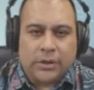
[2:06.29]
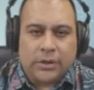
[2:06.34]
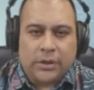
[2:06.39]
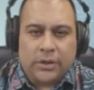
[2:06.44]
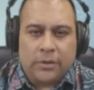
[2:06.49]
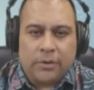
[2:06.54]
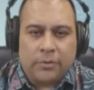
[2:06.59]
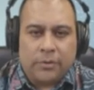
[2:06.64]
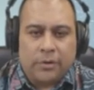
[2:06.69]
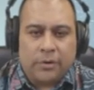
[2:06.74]

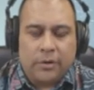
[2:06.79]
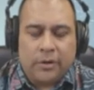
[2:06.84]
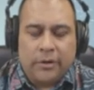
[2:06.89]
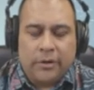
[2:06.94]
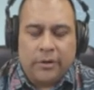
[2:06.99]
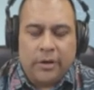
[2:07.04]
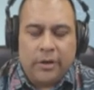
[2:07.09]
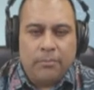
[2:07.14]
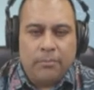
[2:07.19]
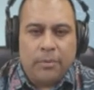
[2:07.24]
a
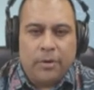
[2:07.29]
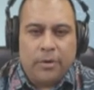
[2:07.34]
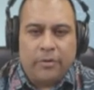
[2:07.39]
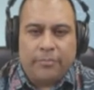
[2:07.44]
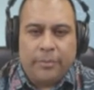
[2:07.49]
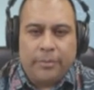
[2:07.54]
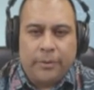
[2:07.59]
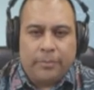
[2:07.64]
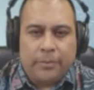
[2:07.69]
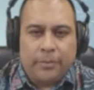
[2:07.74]
number
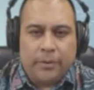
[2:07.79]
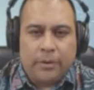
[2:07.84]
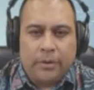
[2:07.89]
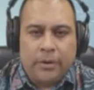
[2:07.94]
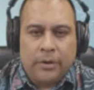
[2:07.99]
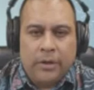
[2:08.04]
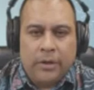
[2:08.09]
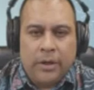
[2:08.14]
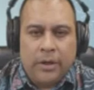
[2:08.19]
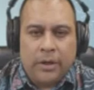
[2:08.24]
of
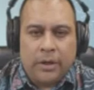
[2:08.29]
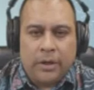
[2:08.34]
people